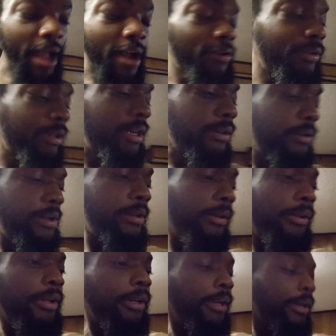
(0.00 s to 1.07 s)
don't know.
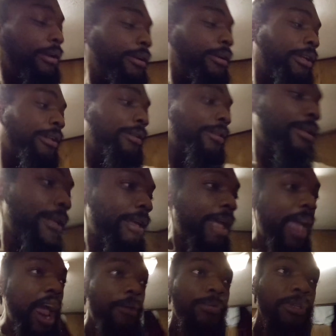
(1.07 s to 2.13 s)

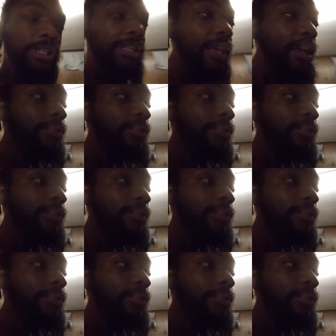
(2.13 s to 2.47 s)
I really can't